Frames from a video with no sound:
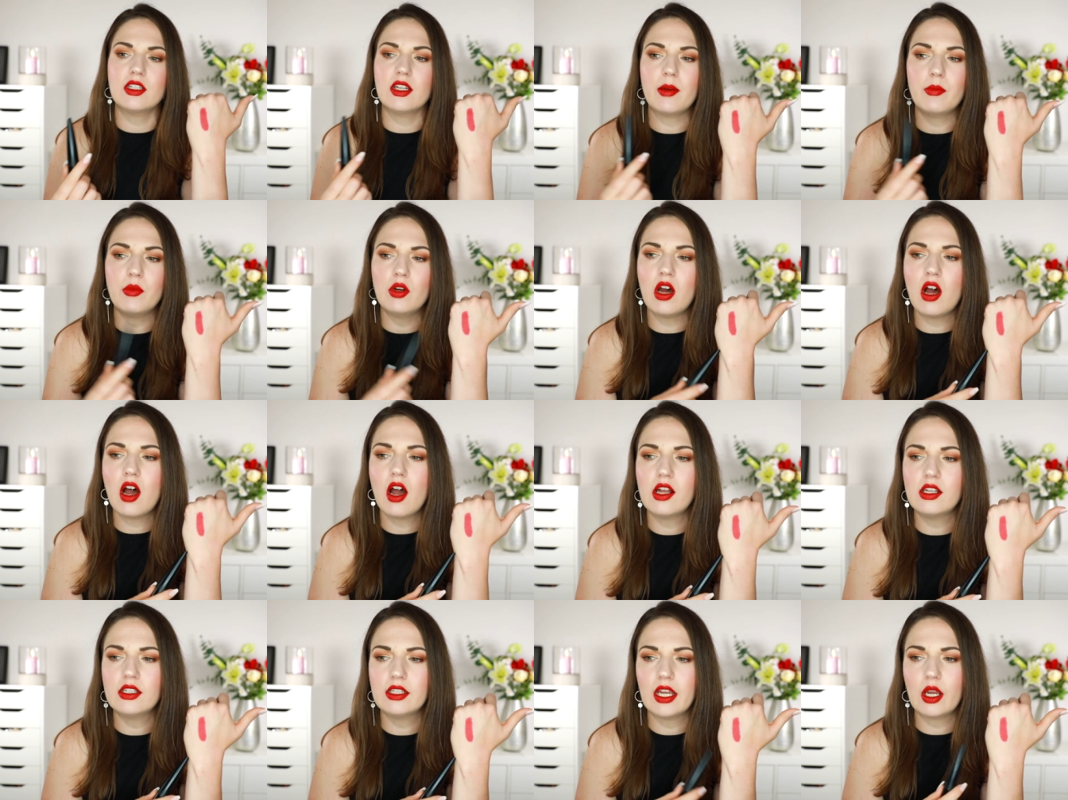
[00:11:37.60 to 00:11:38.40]
I'm
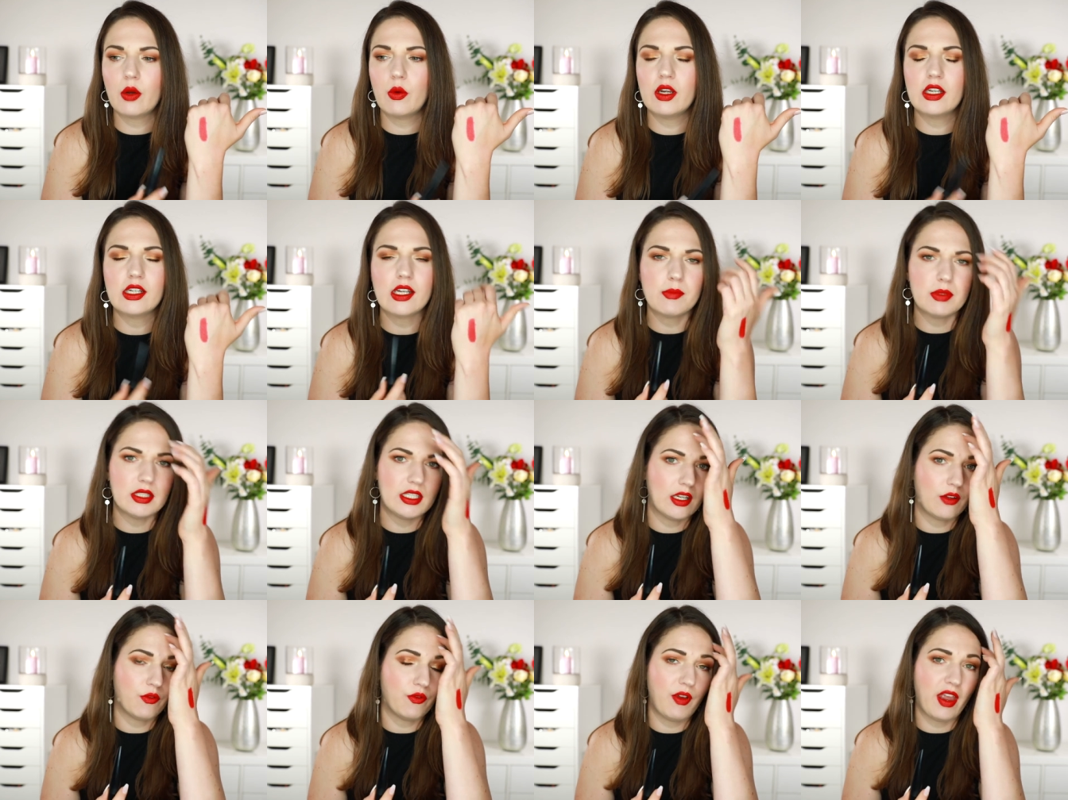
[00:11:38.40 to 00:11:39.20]
not a liquid
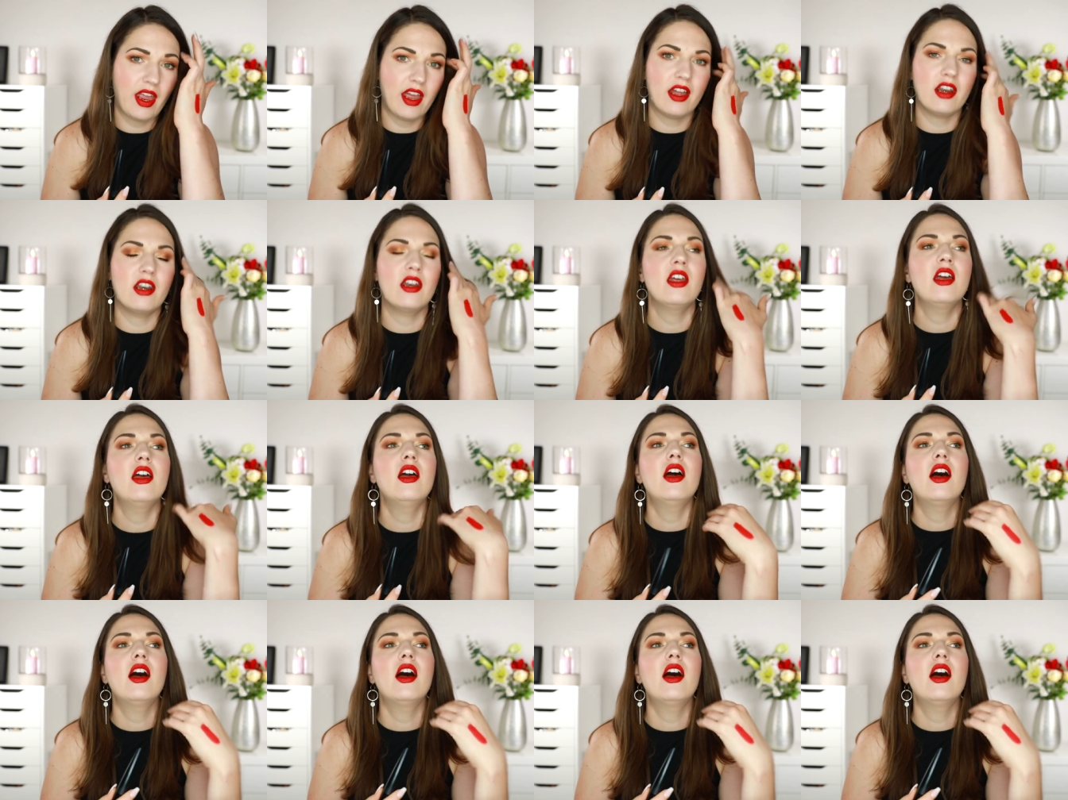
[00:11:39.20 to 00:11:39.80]
lipstick fan.